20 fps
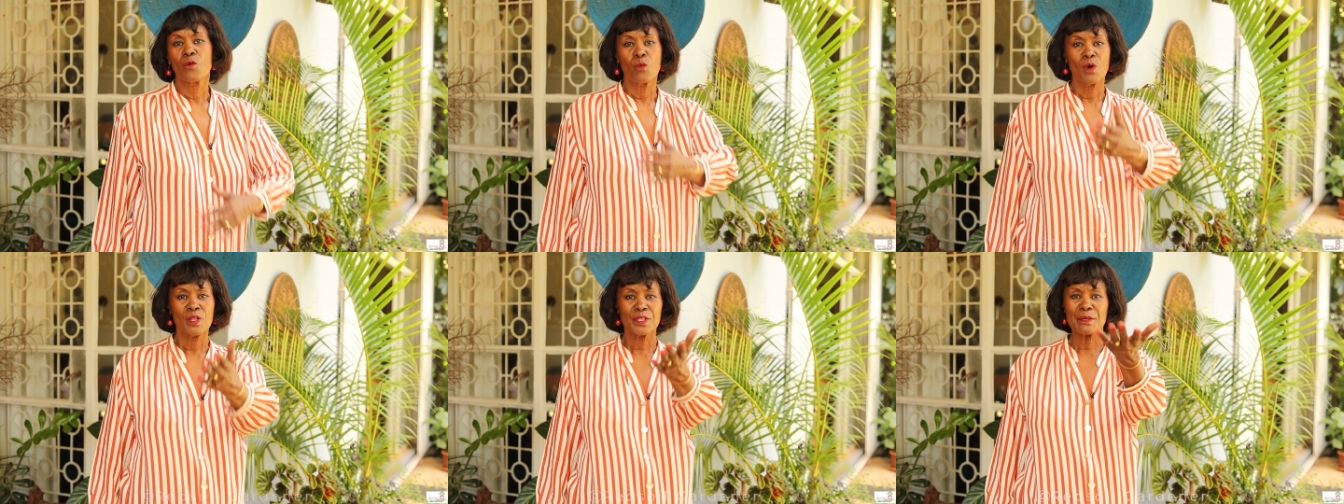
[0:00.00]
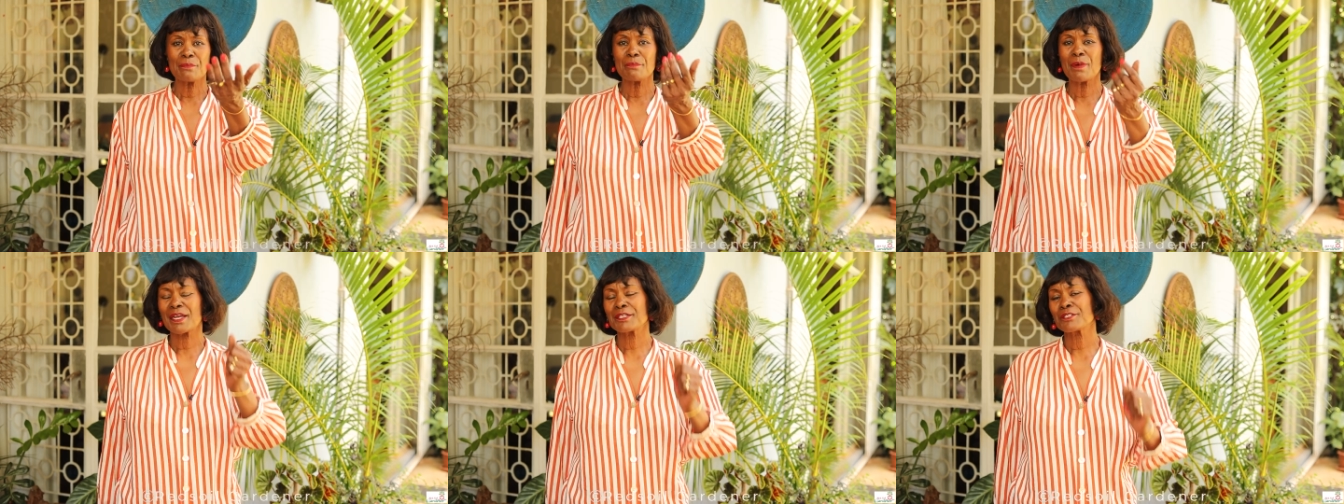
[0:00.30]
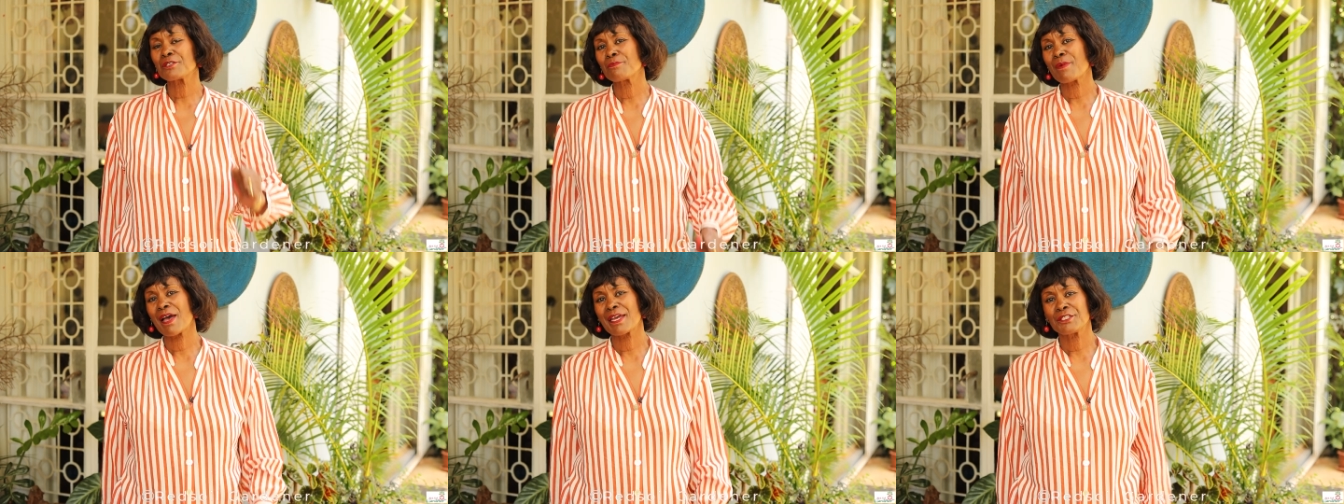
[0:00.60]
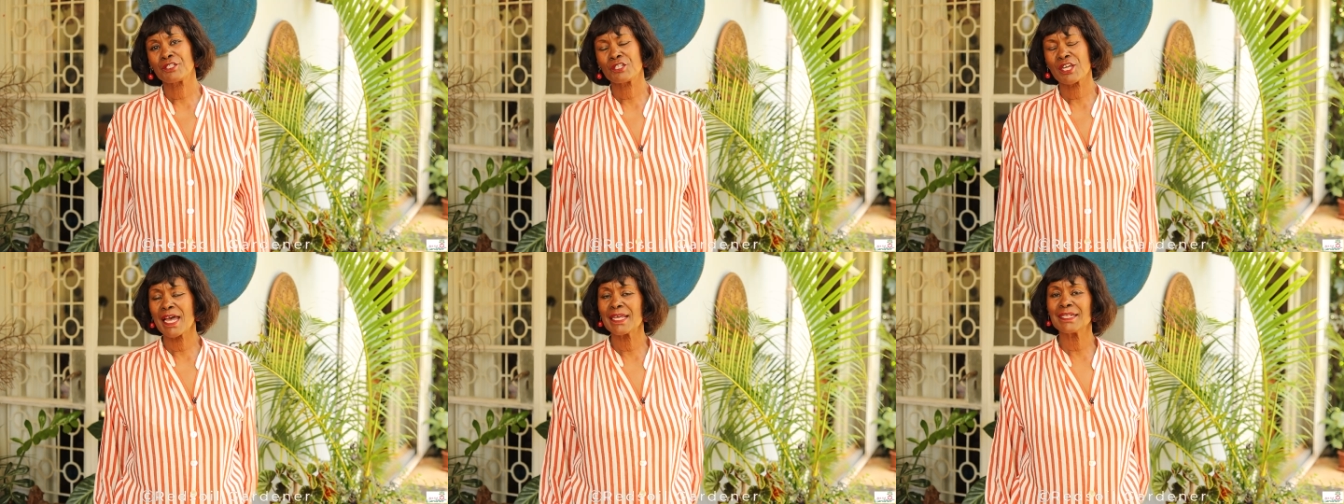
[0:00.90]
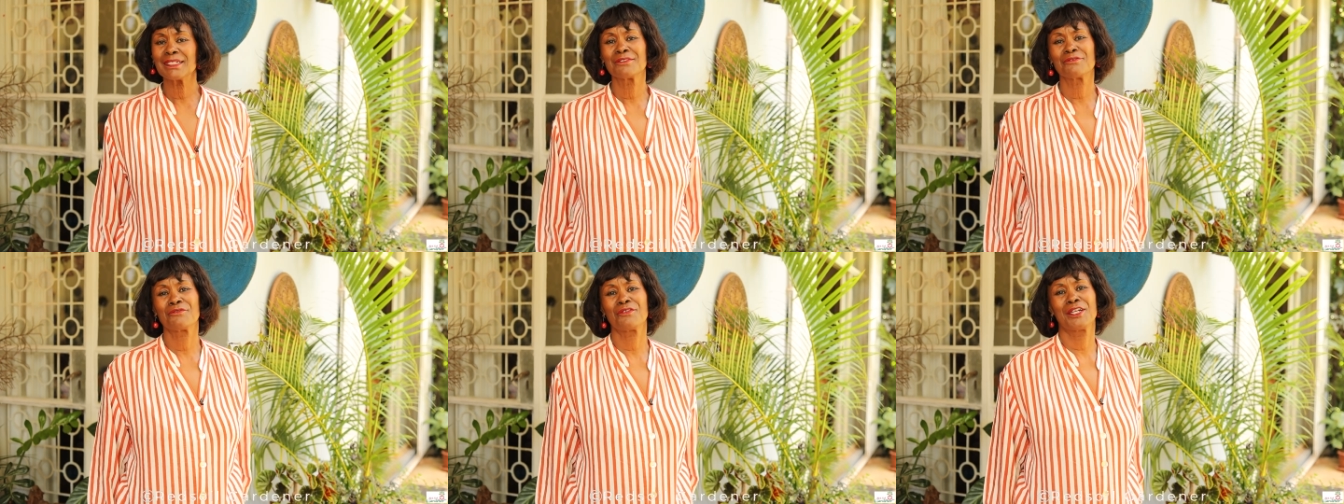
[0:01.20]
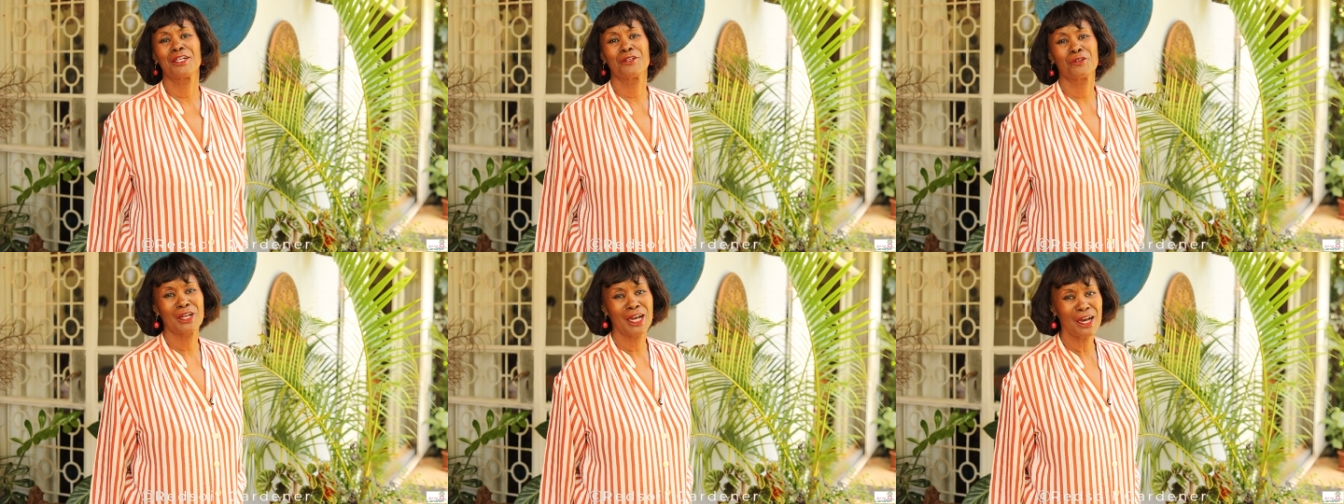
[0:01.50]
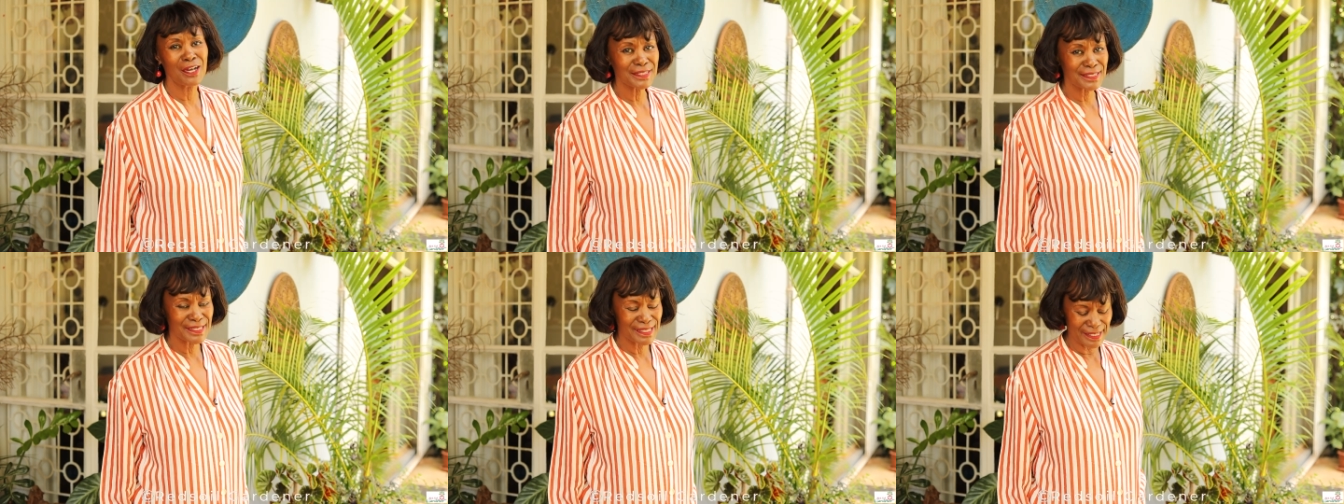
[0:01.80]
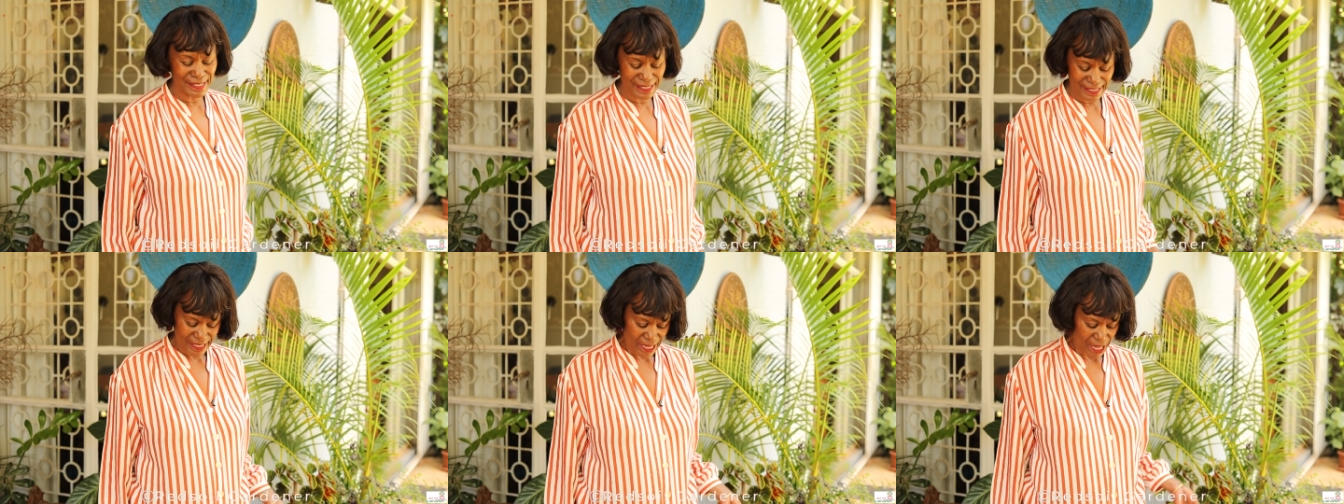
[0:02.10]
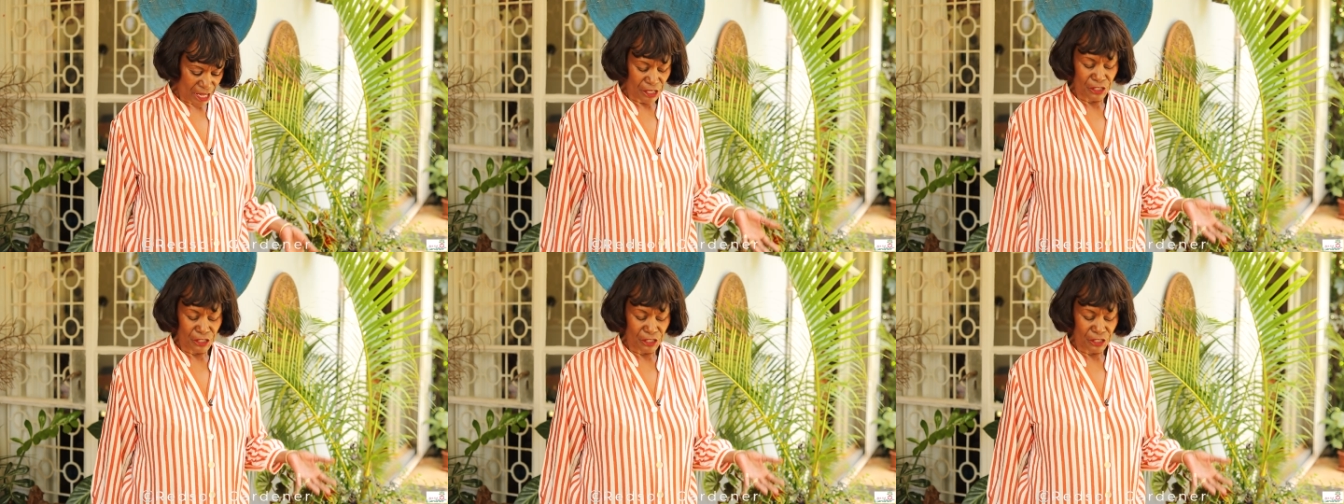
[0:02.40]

Welcome back to my channel, fellow gardeners.